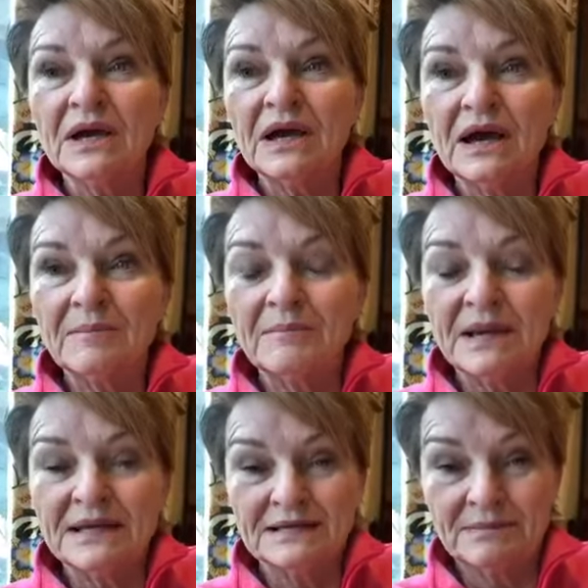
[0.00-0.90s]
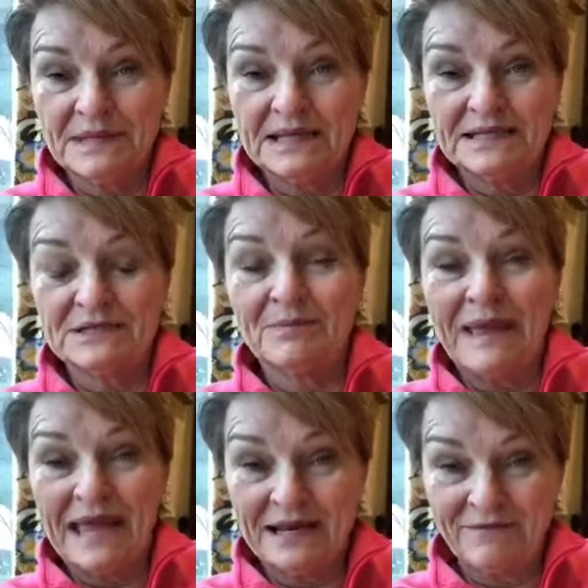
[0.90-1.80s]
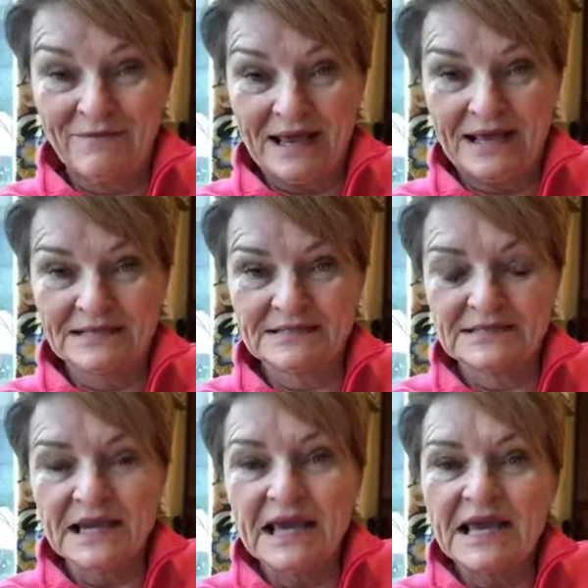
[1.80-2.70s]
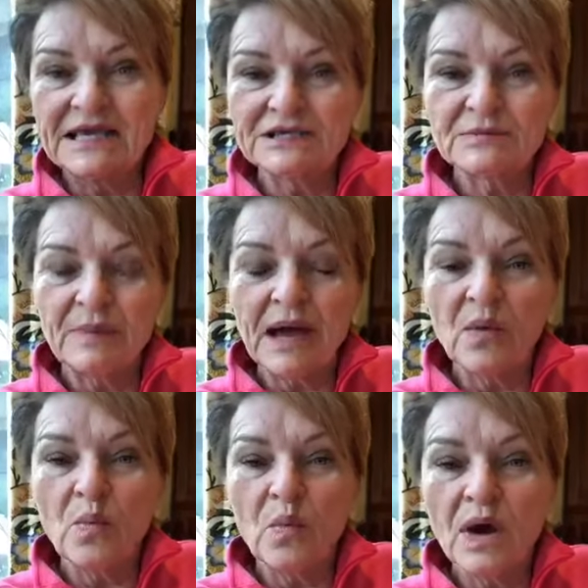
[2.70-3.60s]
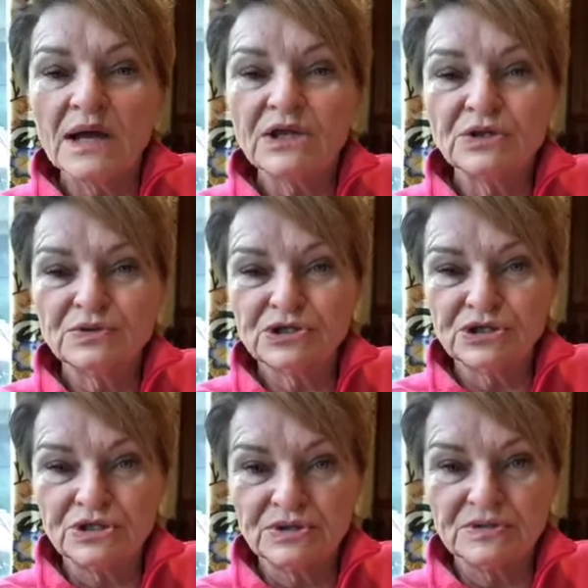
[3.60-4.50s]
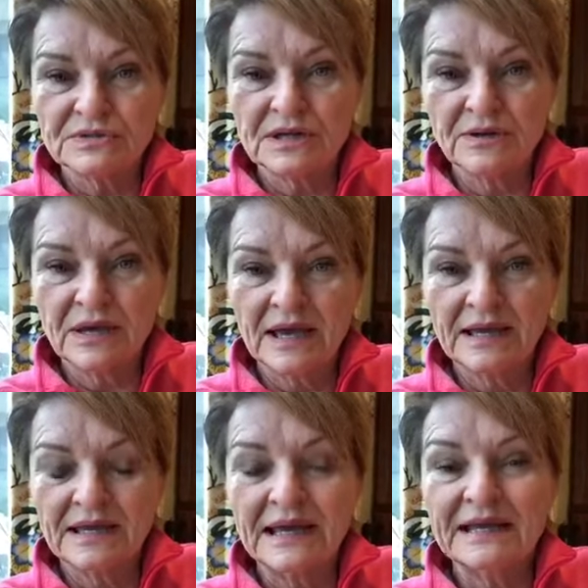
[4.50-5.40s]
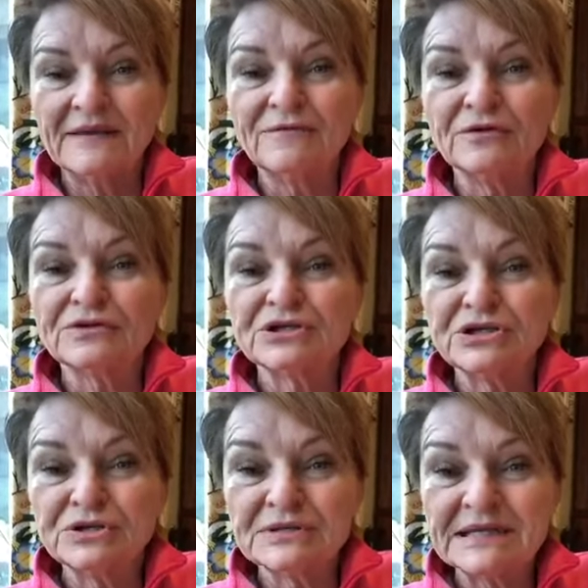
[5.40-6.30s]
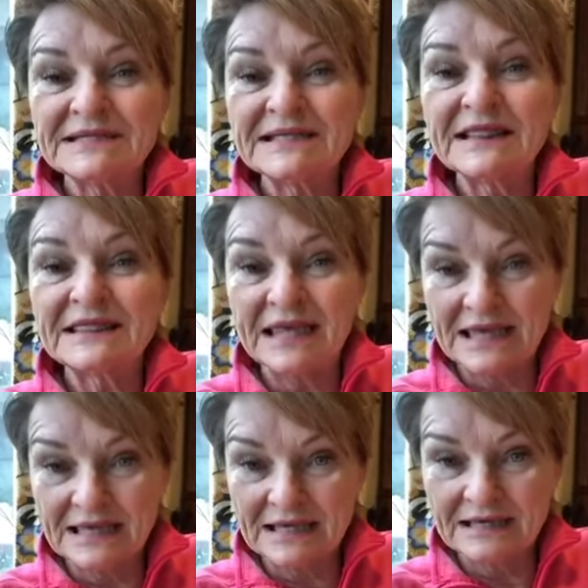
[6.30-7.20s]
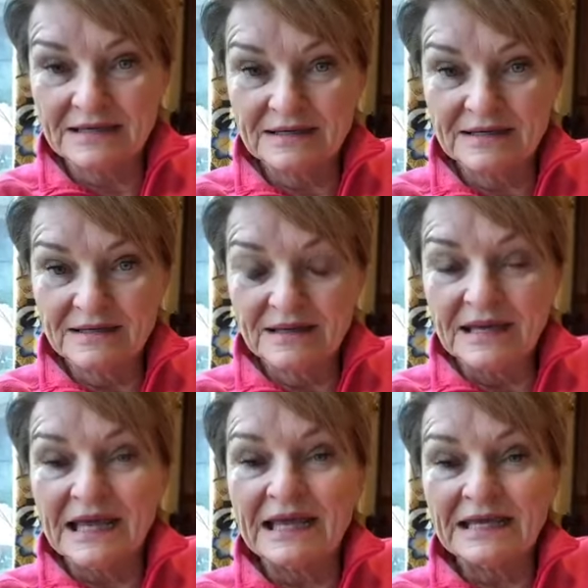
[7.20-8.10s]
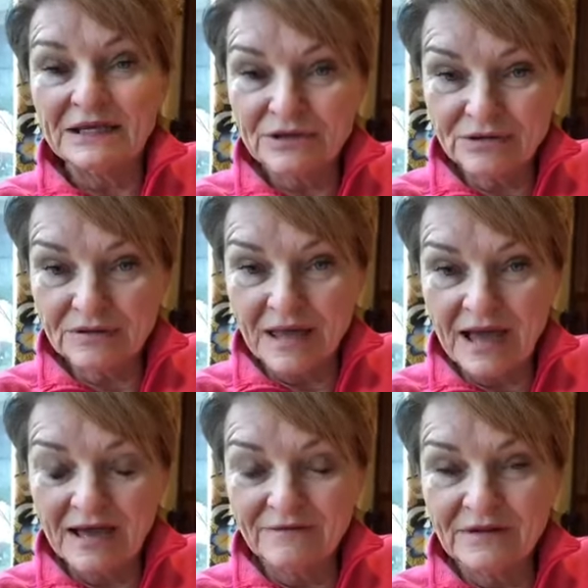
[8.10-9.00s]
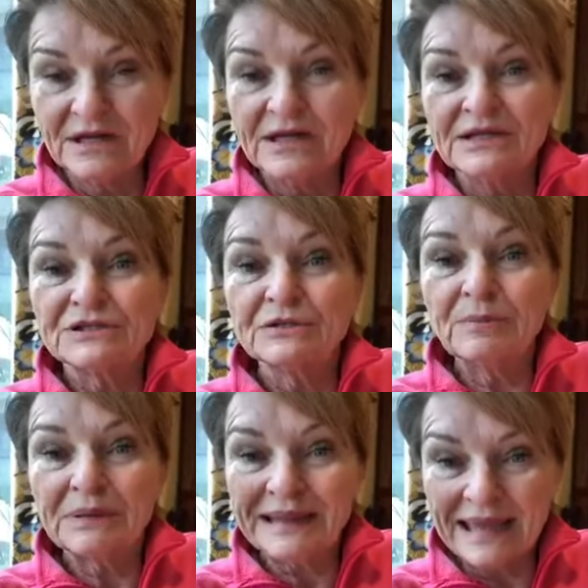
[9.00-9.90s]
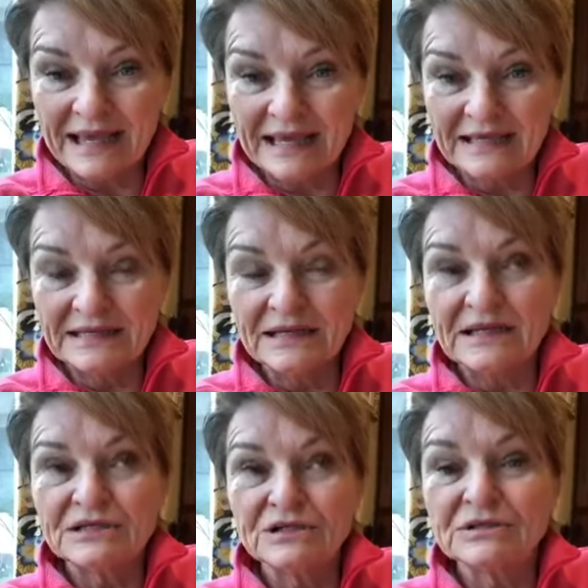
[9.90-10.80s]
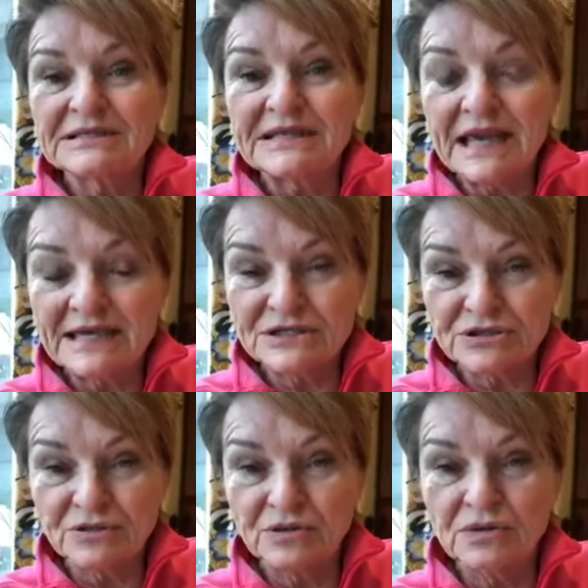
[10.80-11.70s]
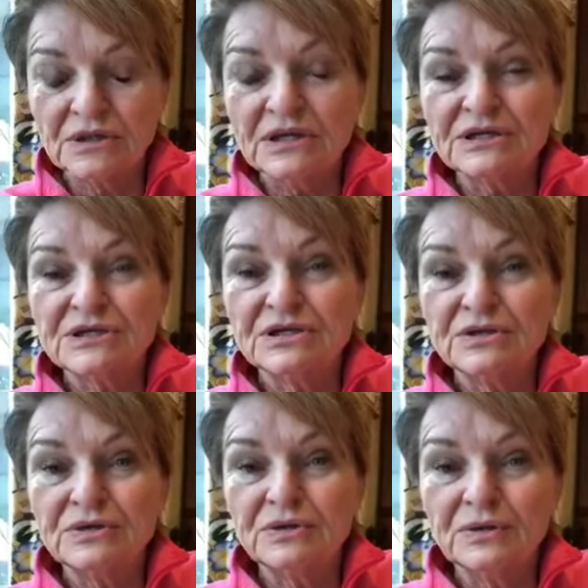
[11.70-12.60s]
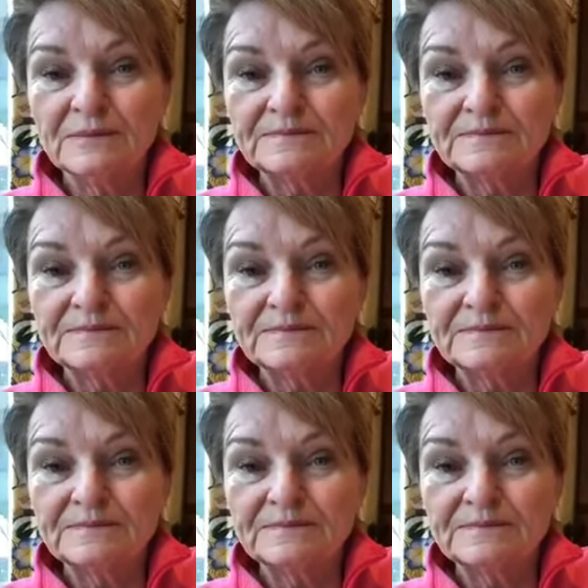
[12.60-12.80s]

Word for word: uh, it it is manifest is by what you choose, okay? And if you're choosing to think into your life, to plan, to schedule, to